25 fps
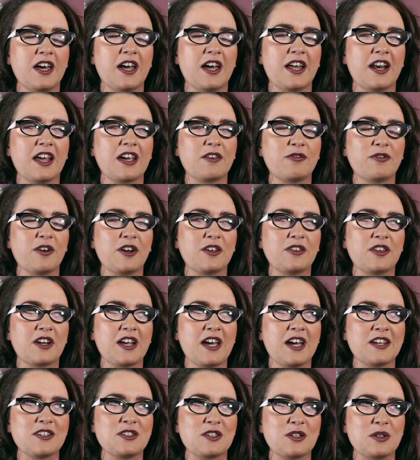and I found that
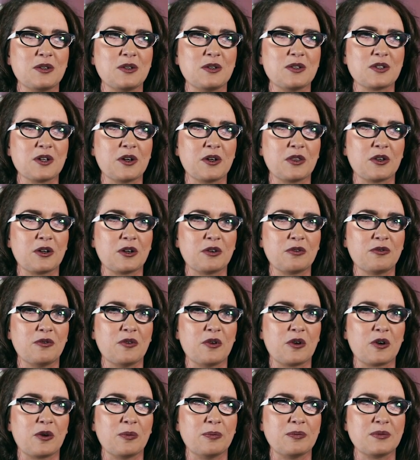I had to use other
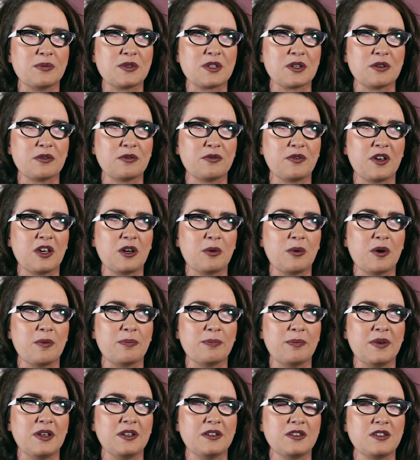forms of
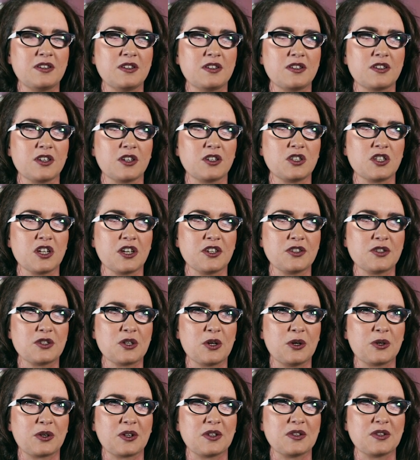equipment, such as
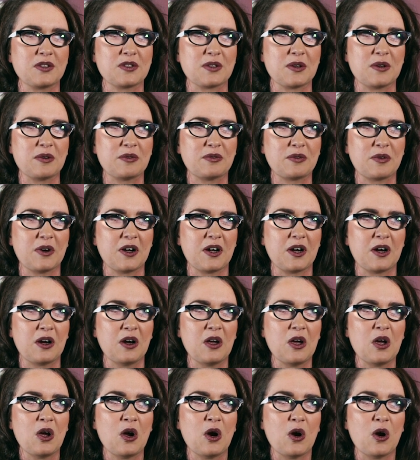talking software,